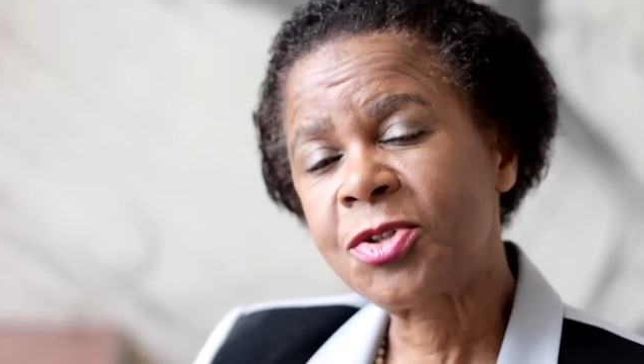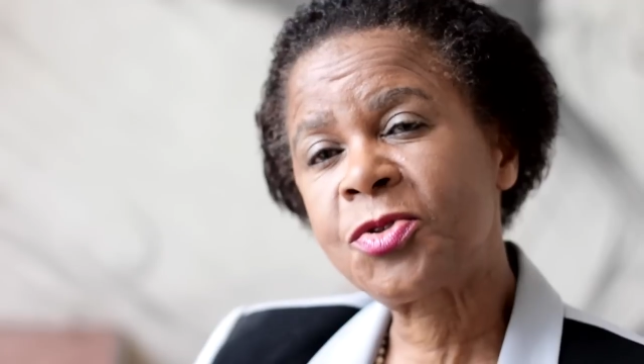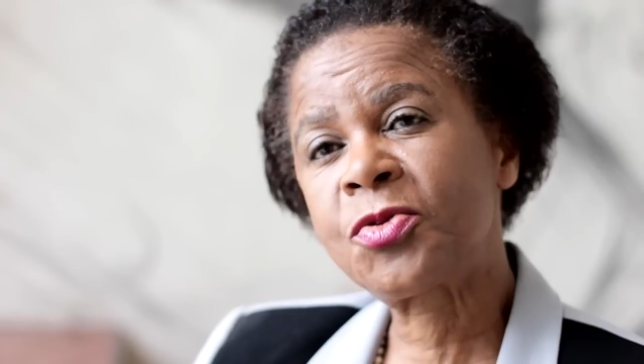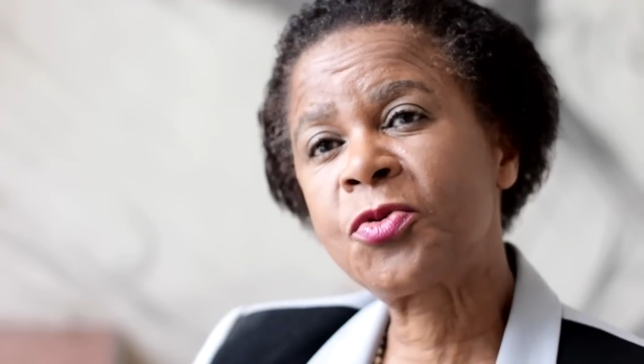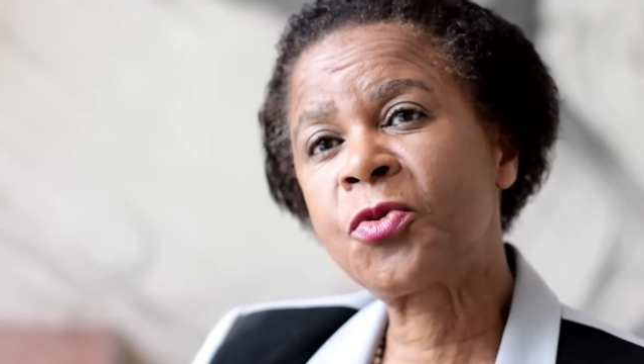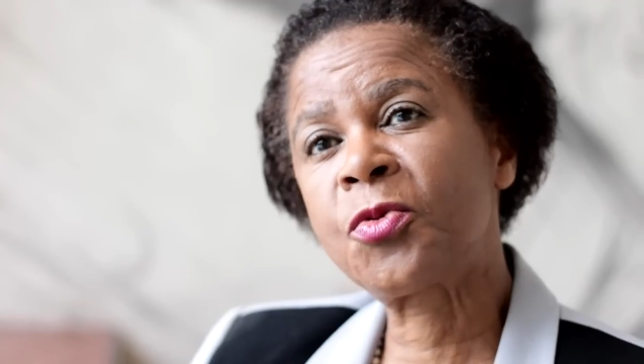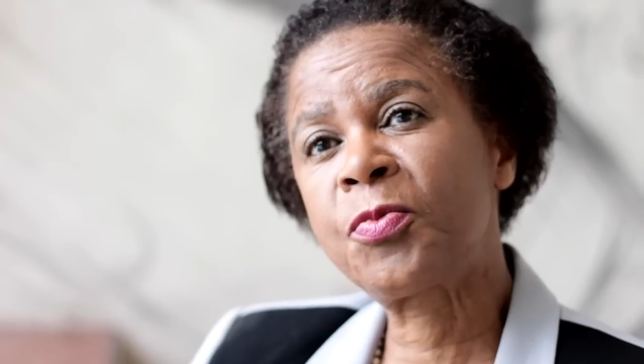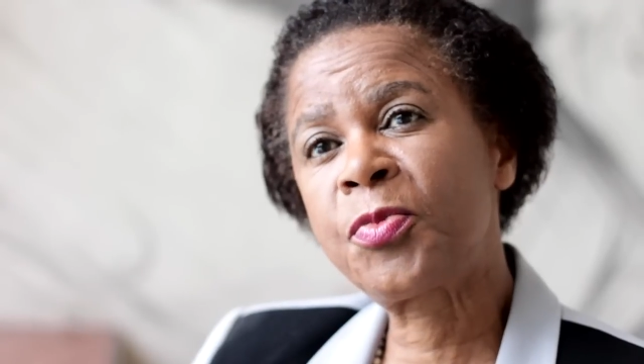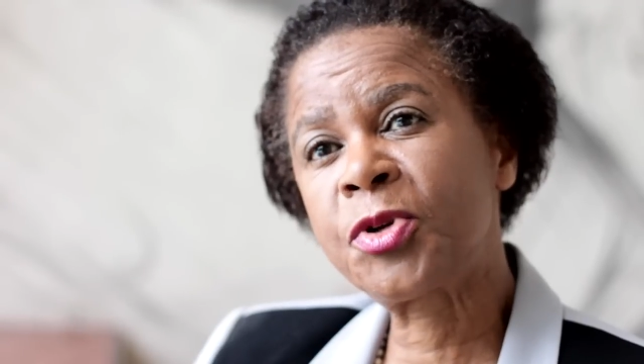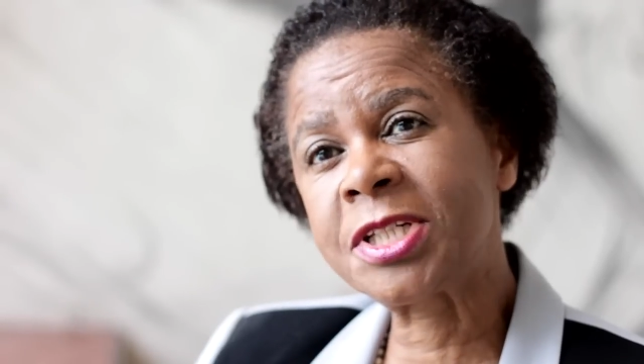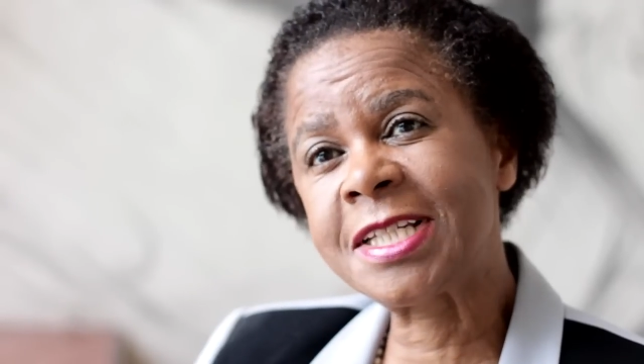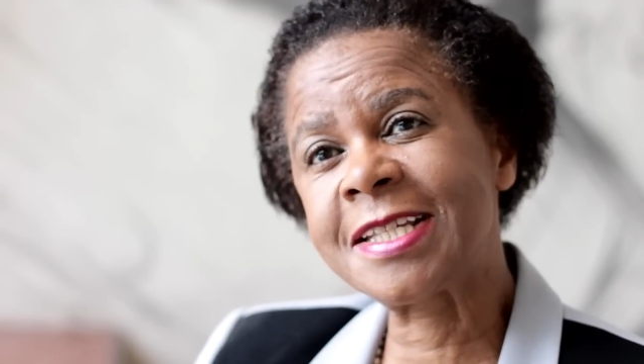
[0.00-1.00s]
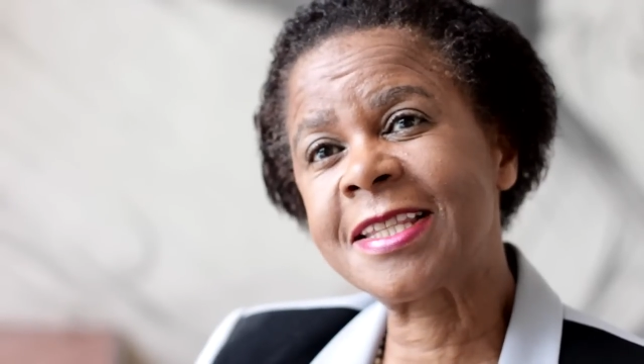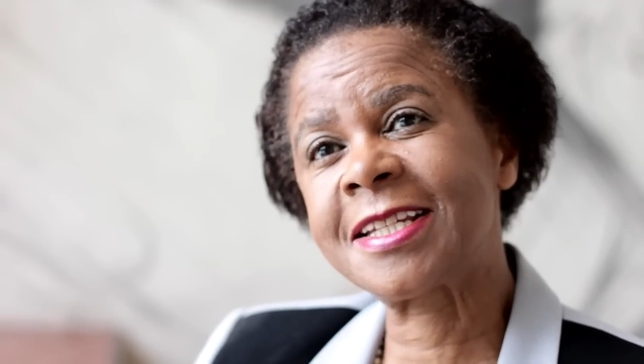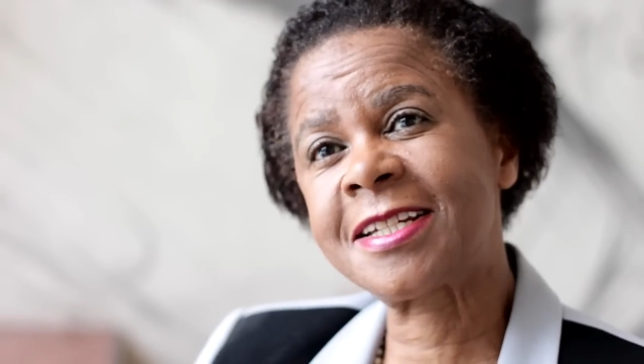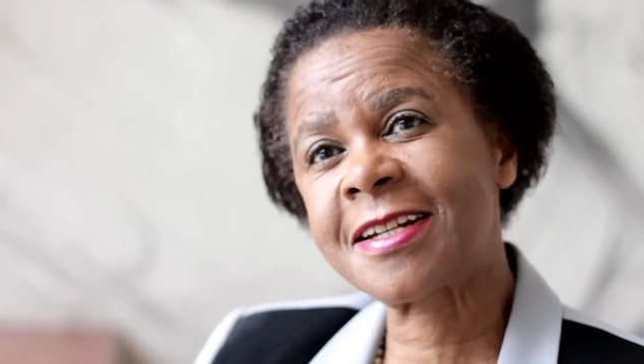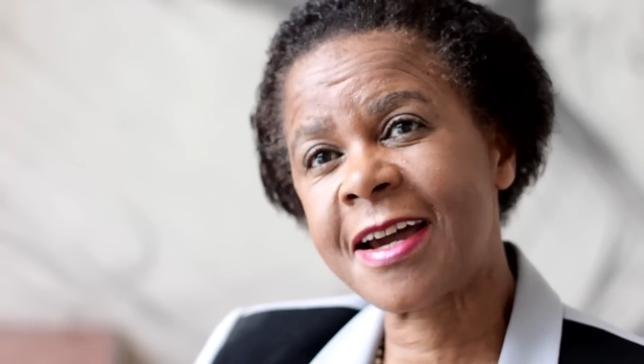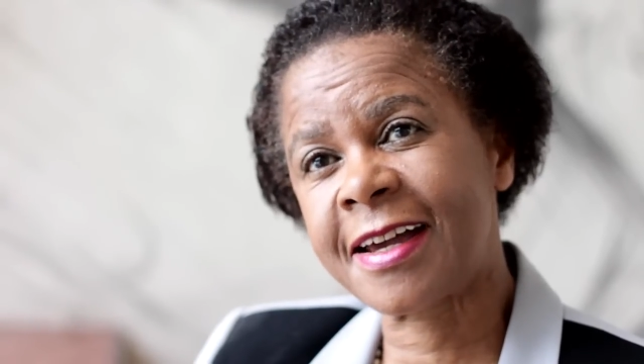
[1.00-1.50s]
to putting the
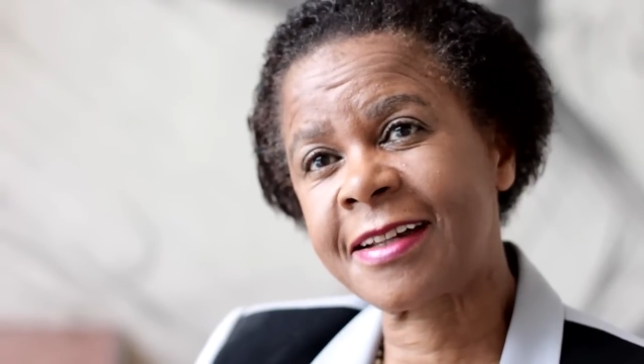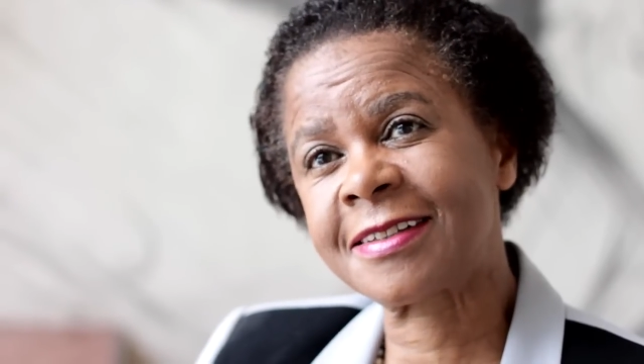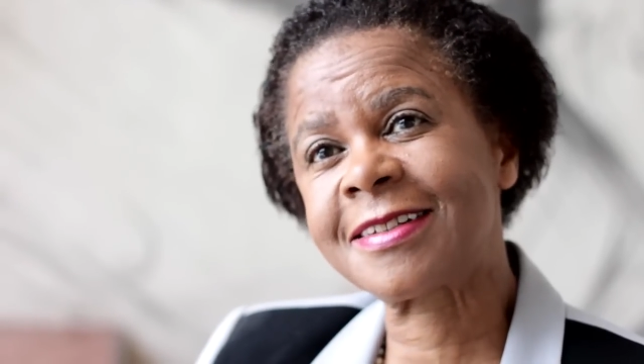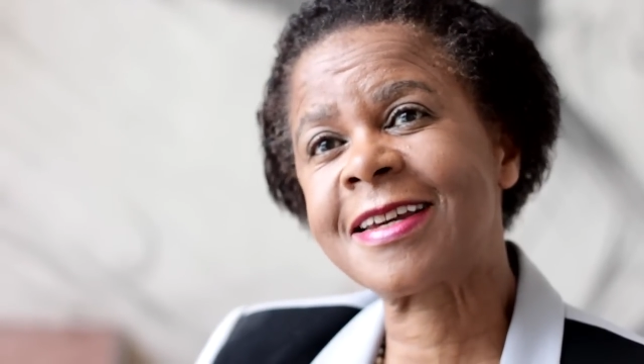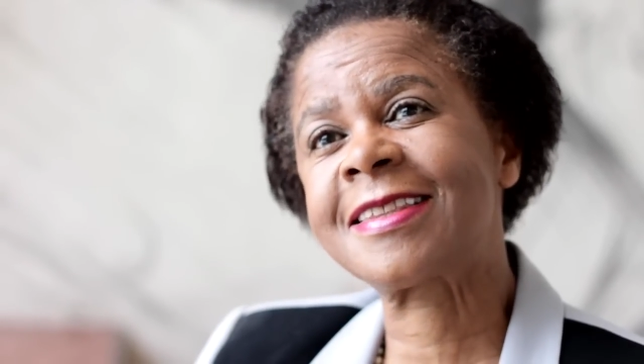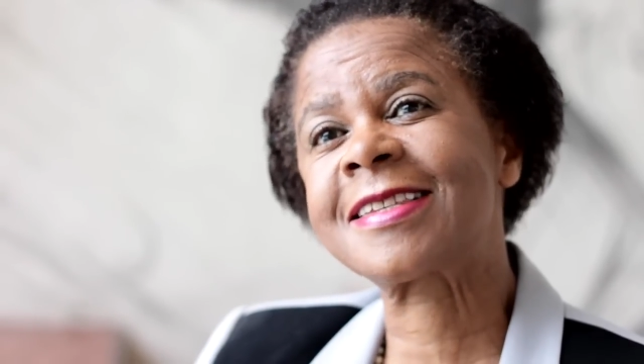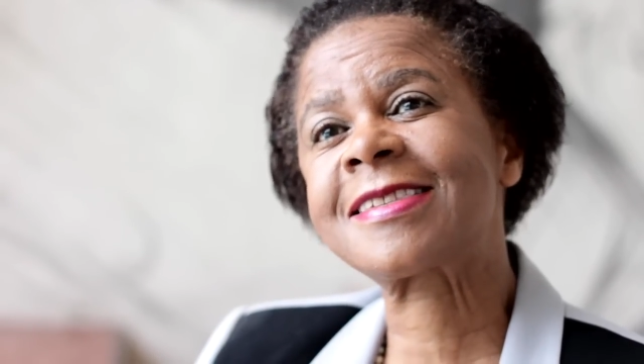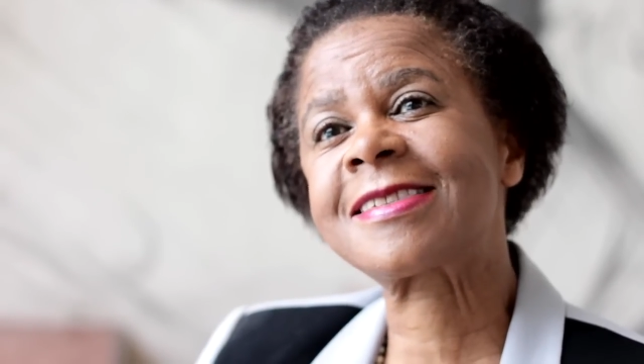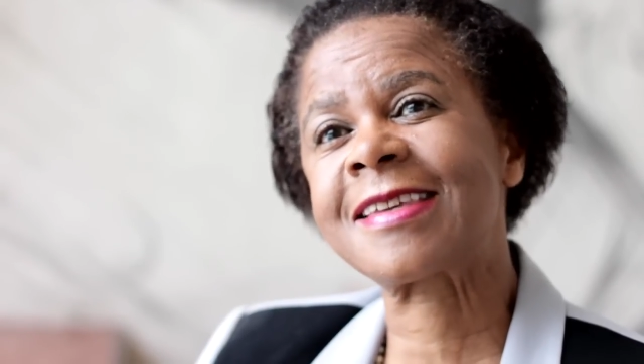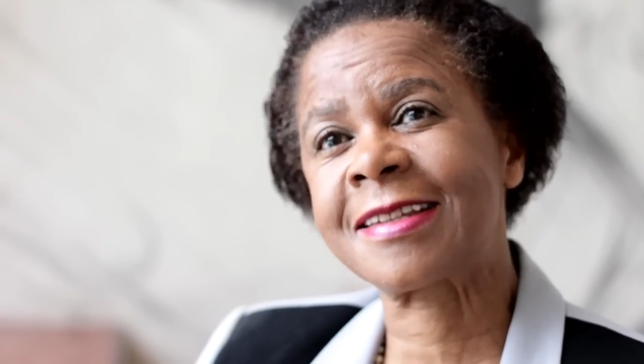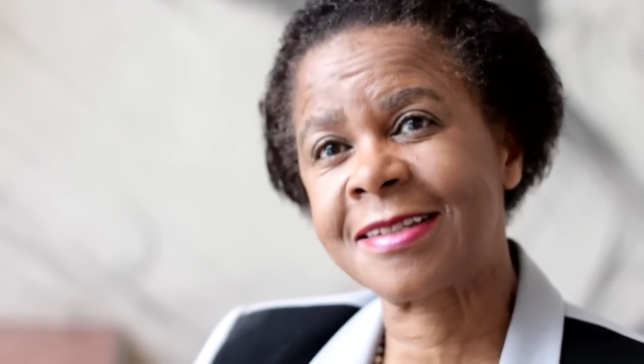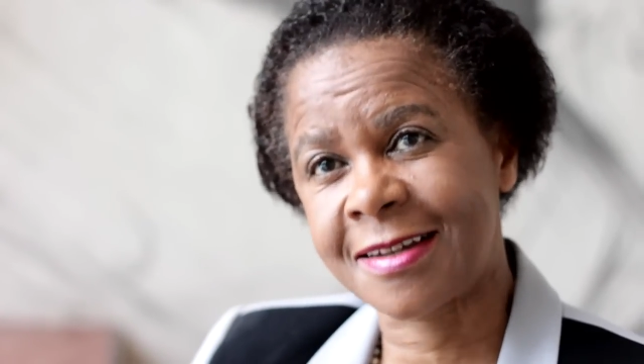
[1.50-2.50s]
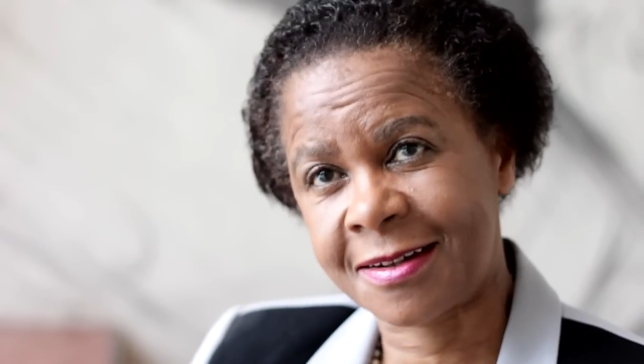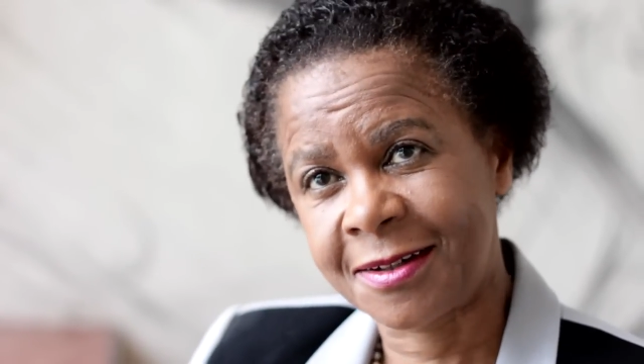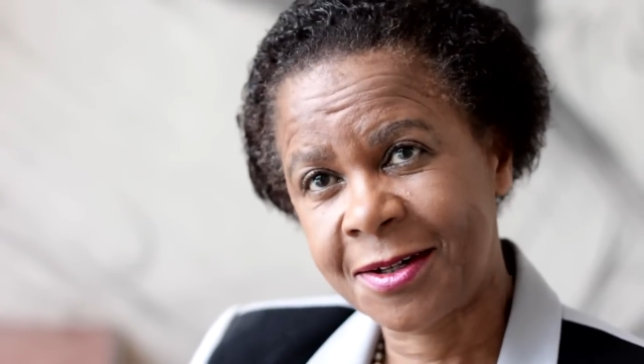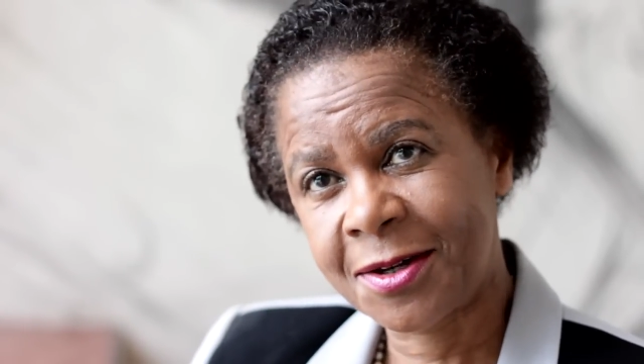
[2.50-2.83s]
child at the center